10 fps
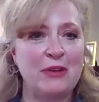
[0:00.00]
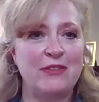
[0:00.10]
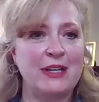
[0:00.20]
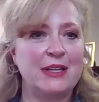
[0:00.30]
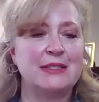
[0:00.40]

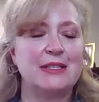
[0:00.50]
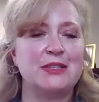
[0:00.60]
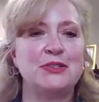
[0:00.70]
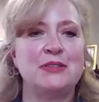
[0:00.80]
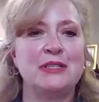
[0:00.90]
pivoted
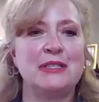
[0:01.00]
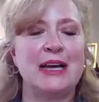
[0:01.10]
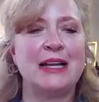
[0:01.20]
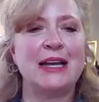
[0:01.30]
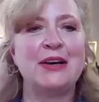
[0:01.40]
to
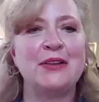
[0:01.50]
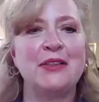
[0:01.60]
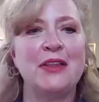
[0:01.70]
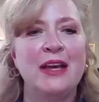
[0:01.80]
telehealth.